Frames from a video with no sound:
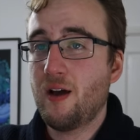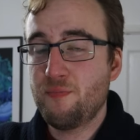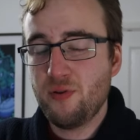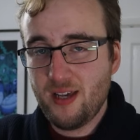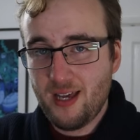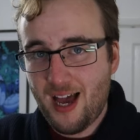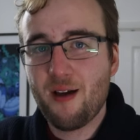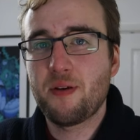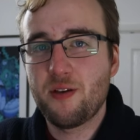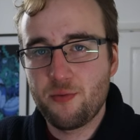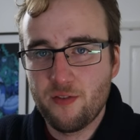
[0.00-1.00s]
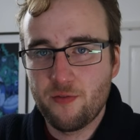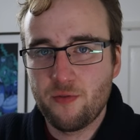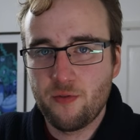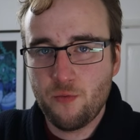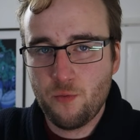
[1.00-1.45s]
pretty happy with
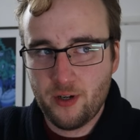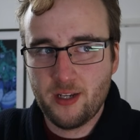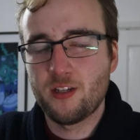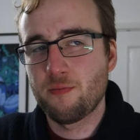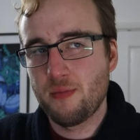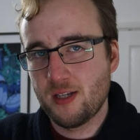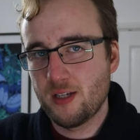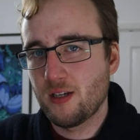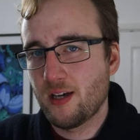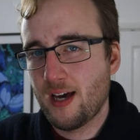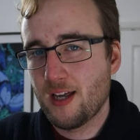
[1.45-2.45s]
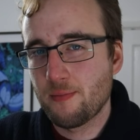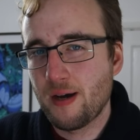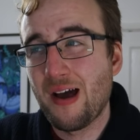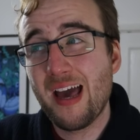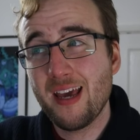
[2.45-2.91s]
what I submitted. I had
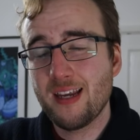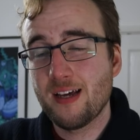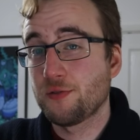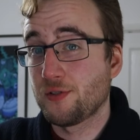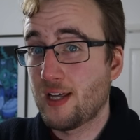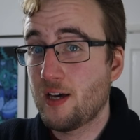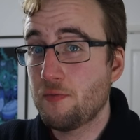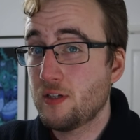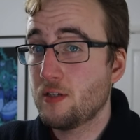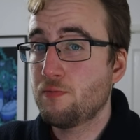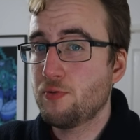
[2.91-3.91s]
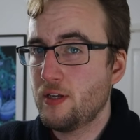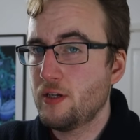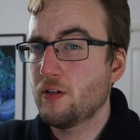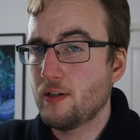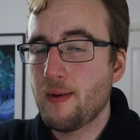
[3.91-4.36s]
about 8 levels there, which is
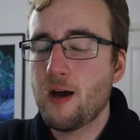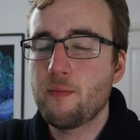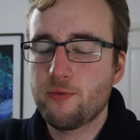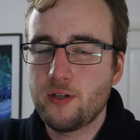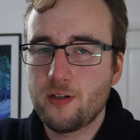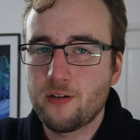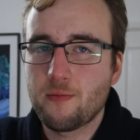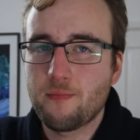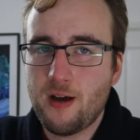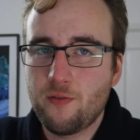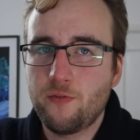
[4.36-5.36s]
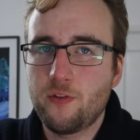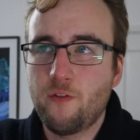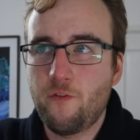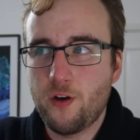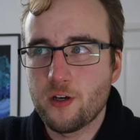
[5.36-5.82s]
pretty good amount for
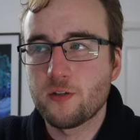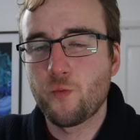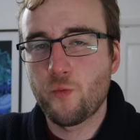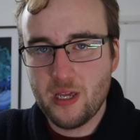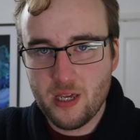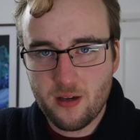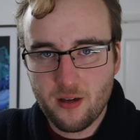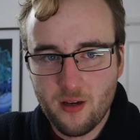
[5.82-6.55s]
the first week.